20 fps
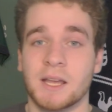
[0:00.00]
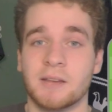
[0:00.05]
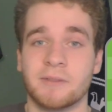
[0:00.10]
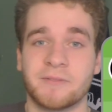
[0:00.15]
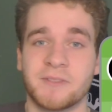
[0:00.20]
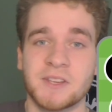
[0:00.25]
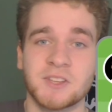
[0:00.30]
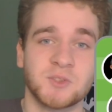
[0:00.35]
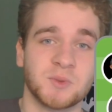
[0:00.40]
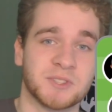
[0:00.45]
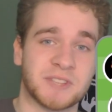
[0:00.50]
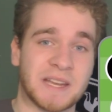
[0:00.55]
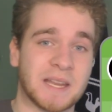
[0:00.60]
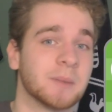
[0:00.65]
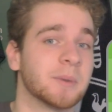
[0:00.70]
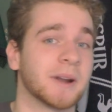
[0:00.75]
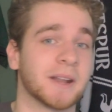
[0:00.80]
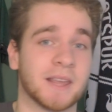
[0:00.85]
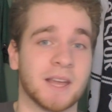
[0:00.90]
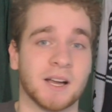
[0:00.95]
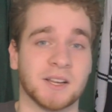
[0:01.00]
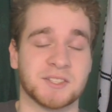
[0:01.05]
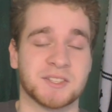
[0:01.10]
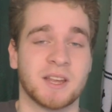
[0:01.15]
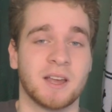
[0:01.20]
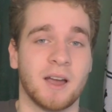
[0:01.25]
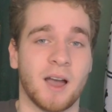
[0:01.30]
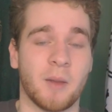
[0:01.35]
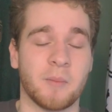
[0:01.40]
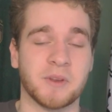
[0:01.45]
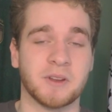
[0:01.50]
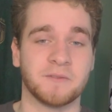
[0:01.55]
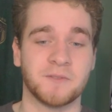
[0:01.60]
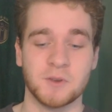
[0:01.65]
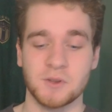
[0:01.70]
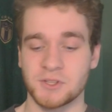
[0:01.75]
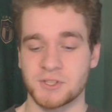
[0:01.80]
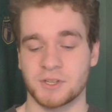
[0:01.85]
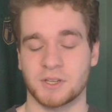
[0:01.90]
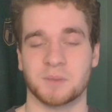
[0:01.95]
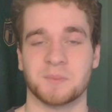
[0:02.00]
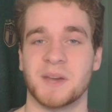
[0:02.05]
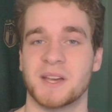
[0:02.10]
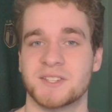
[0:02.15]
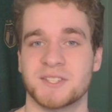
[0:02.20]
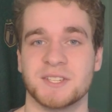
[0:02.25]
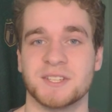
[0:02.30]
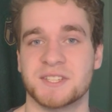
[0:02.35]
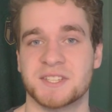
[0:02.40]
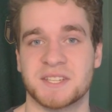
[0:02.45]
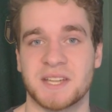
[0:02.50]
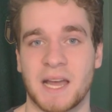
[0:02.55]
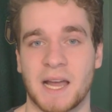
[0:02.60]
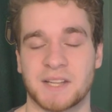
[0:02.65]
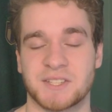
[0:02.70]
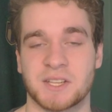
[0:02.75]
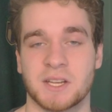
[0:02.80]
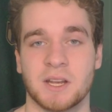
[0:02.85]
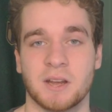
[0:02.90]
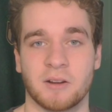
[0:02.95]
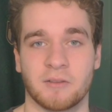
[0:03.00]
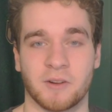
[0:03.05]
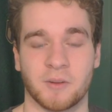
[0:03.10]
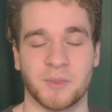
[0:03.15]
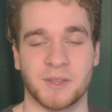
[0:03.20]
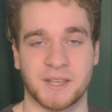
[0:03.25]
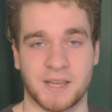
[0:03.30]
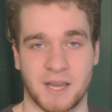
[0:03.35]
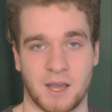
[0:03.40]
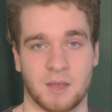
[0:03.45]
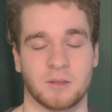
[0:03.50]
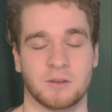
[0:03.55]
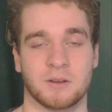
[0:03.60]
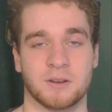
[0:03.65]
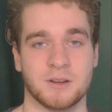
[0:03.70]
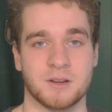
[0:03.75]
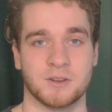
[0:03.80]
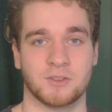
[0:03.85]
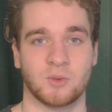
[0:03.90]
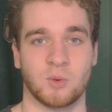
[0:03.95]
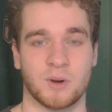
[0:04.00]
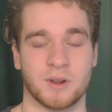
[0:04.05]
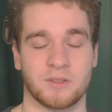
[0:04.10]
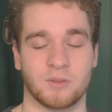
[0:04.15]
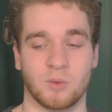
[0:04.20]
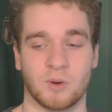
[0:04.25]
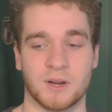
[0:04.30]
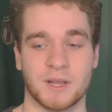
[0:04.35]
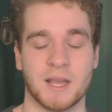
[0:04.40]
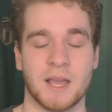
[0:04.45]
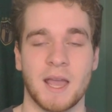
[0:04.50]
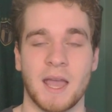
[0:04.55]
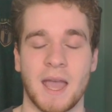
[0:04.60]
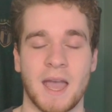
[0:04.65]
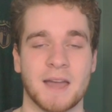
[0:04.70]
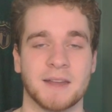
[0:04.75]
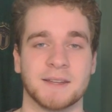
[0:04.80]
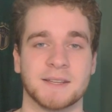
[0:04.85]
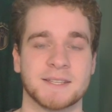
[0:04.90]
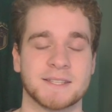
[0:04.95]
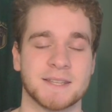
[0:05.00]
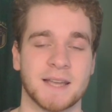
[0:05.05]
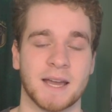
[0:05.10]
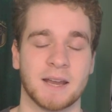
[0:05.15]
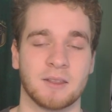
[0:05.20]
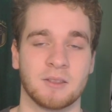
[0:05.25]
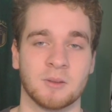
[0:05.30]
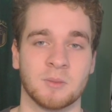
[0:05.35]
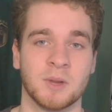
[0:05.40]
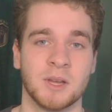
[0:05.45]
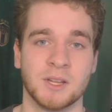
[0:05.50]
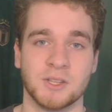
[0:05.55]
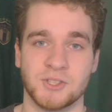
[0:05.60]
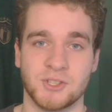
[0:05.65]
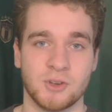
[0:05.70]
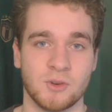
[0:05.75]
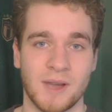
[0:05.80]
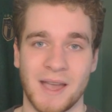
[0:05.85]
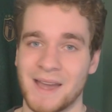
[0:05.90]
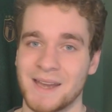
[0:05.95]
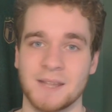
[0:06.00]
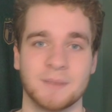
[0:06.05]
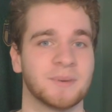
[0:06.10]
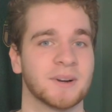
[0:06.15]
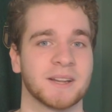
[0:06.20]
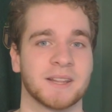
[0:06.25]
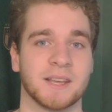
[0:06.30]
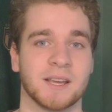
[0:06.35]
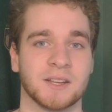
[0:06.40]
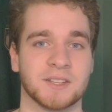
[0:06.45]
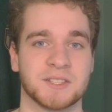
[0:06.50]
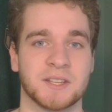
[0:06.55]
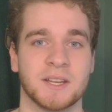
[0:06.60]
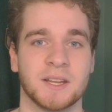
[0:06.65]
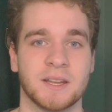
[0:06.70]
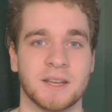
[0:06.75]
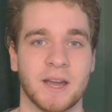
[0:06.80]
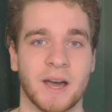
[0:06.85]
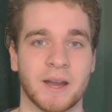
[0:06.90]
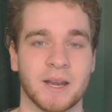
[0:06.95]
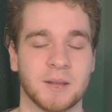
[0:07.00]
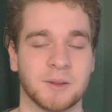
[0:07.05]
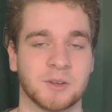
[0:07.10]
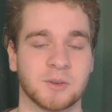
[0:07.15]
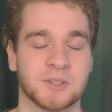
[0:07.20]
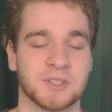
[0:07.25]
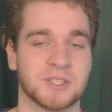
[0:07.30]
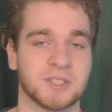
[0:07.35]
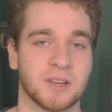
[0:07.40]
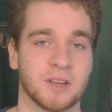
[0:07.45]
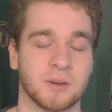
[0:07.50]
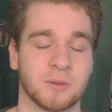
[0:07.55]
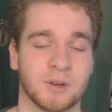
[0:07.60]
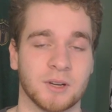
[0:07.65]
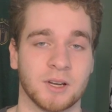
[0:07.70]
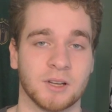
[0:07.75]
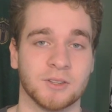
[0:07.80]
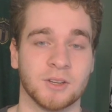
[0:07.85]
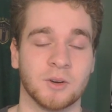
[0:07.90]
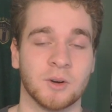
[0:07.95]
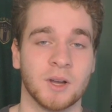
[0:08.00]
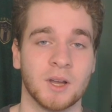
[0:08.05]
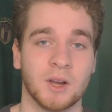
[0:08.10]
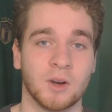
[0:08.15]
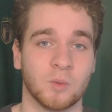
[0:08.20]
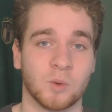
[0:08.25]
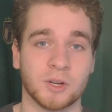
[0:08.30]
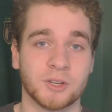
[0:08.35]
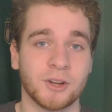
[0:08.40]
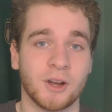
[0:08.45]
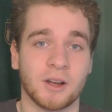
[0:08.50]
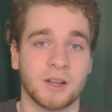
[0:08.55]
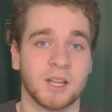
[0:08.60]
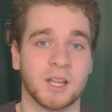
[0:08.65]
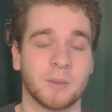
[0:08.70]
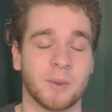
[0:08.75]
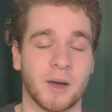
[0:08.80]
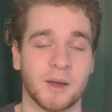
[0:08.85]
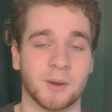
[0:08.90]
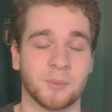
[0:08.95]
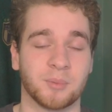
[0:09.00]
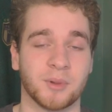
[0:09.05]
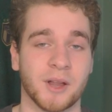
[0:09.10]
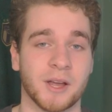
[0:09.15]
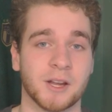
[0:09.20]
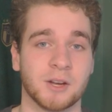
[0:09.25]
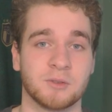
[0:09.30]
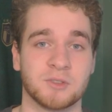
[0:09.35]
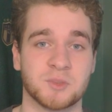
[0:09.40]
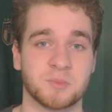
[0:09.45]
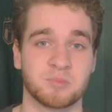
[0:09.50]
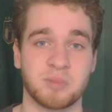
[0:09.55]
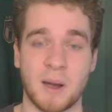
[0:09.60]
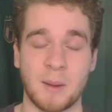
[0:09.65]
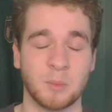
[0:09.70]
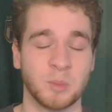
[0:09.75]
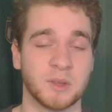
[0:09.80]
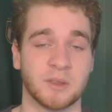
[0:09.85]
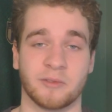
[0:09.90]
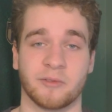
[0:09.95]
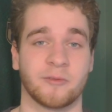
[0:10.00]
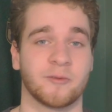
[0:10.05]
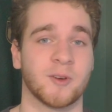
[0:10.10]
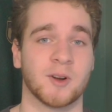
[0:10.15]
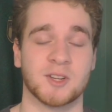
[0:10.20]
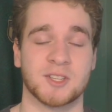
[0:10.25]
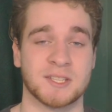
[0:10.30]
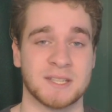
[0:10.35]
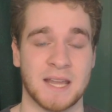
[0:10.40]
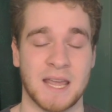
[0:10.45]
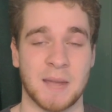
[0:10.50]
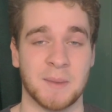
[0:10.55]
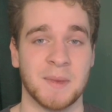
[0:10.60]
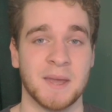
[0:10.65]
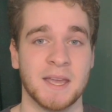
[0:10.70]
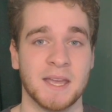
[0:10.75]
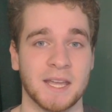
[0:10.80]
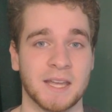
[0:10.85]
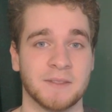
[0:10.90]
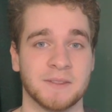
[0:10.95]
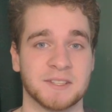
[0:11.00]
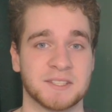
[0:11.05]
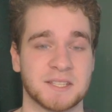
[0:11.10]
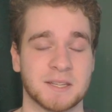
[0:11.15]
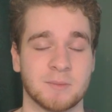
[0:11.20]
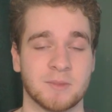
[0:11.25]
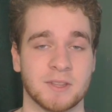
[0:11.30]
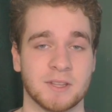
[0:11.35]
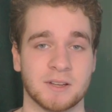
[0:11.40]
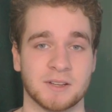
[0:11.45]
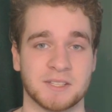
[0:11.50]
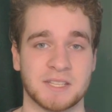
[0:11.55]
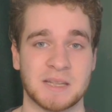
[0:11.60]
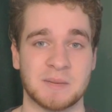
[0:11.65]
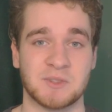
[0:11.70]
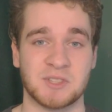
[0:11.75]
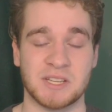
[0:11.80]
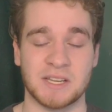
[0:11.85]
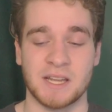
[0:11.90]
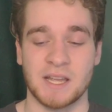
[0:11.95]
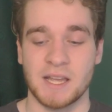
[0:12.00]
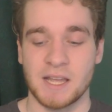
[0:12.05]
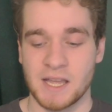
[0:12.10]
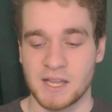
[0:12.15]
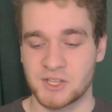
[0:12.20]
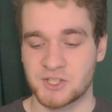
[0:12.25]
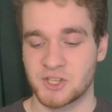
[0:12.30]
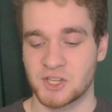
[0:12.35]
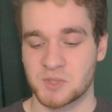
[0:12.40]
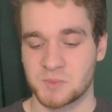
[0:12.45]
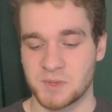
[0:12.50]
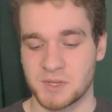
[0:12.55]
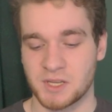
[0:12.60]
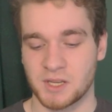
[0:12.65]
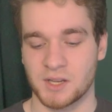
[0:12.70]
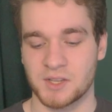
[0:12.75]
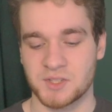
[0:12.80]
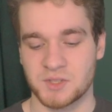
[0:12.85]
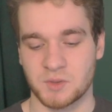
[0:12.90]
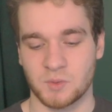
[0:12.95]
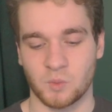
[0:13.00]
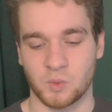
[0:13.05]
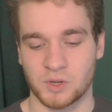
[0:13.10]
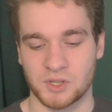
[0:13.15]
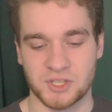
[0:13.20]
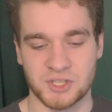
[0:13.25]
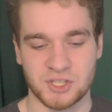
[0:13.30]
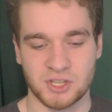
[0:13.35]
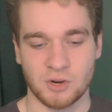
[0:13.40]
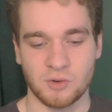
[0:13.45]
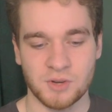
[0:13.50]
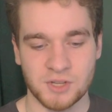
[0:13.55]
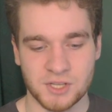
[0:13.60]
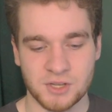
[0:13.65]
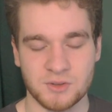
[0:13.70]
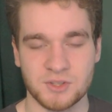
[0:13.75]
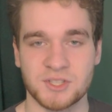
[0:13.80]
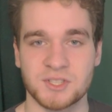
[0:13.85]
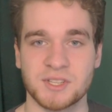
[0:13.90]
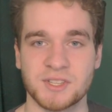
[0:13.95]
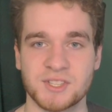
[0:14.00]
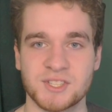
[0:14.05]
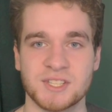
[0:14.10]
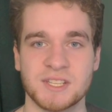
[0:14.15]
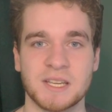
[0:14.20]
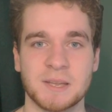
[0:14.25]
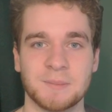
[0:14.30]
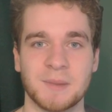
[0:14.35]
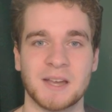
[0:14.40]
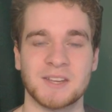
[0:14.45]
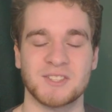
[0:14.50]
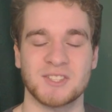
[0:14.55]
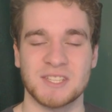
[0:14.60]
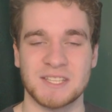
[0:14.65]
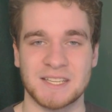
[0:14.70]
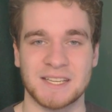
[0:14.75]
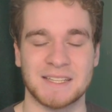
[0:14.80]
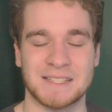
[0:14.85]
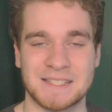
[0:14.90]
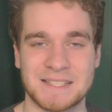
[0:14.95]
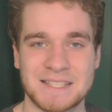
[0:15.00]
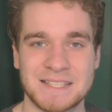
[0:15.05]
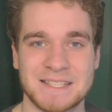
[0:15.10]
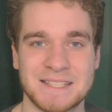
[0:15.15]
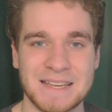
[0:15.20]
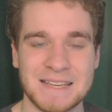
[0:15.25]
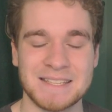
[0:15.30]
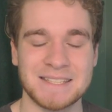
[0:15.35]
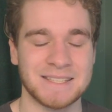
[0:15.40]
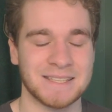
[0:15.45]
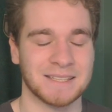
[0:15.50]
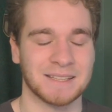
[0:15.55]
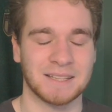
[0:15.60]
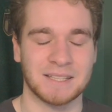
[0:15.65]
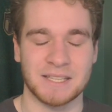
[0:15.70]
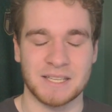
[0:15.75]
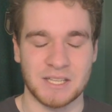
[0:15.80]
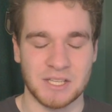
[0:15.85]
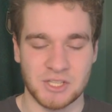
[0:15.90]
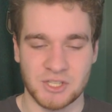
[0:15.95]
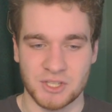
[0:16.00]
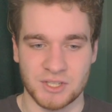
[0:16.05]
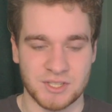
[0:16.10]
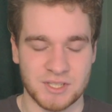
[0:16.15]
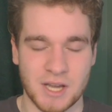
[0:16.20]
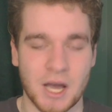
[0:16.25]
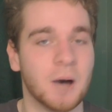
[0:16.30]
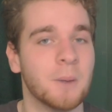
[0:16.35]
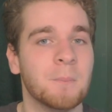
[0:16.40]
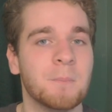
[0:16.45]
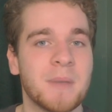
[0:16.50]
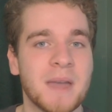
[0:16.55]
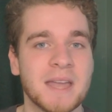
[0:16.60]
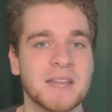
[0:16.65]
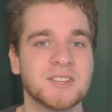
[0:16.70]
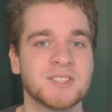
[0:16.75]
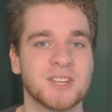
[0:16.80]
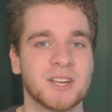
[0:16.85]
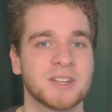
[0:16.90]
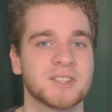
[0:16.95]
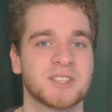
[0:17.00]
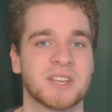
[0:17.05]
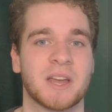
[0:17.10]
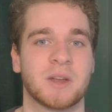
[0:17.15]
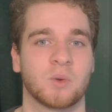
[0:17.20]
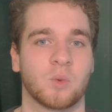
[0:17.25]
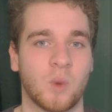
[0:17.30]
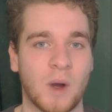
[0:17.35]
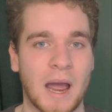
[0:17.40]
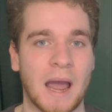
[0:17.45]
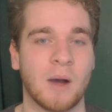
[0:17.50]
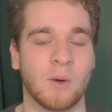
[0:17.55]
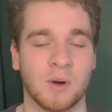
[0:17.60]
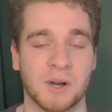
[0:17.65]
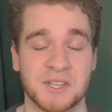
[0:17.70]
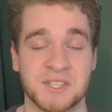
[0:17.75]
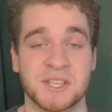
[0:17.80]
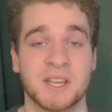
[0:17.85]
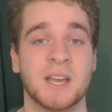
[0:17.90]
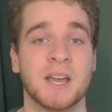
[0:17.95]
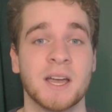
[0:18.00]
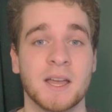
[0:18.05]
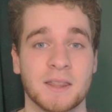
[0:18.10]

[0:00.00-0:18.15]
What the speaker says: If this was anybody else, I mean, if you took Messi's stats from the calendar year 2020 and assigned them to anybody else not named Cristiano Ronaldo, we're talking about a player who's probably the first name in this team of the year team sheet. It's just because we're so used to seeing Messi consistently just amaze us and wow us.